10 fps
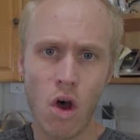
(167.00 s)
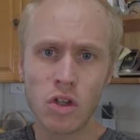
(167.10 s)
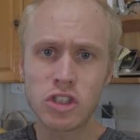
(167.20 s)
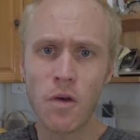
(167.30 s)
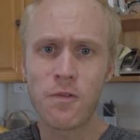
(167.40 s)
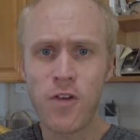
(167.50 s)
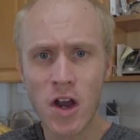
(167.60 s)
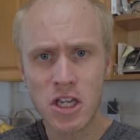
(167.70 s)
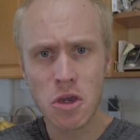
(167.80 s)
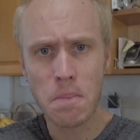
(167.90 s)
Also,
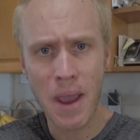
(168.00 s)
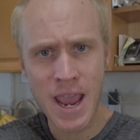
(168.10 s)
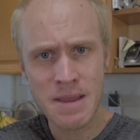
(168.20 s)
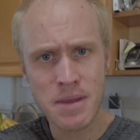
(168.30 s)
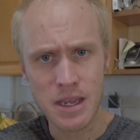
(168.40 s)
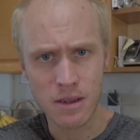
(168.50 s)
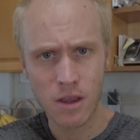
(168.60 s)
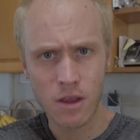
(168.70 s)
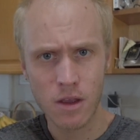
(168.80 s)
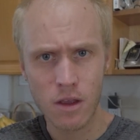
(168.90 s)
fuck you, pay me
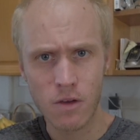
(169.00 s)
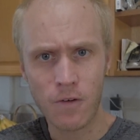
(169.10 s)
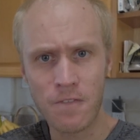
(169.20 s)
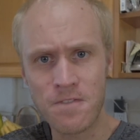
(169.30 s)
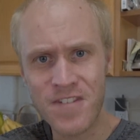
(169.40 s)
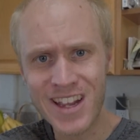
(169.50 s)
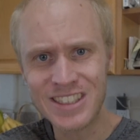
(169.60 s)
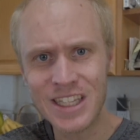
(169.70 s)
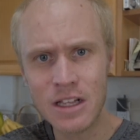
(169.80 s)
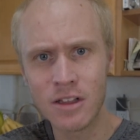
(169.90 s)
for
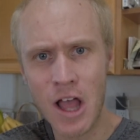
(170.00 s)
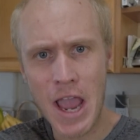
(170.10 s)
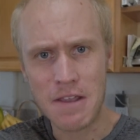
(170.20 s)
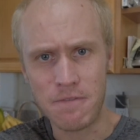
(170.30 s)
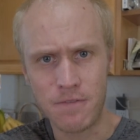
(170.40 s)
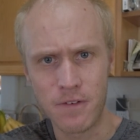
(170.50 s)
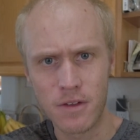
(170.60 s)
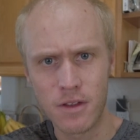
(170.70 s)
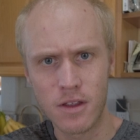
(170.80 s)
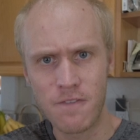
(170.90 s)
fixing life,
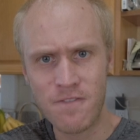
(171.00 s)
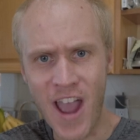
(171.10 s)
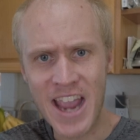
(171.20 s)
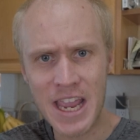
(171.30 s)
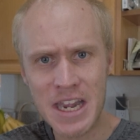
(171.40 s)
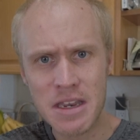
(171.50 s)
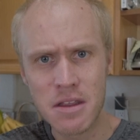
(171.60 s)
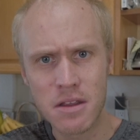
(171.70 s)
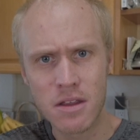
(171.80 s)
faggot.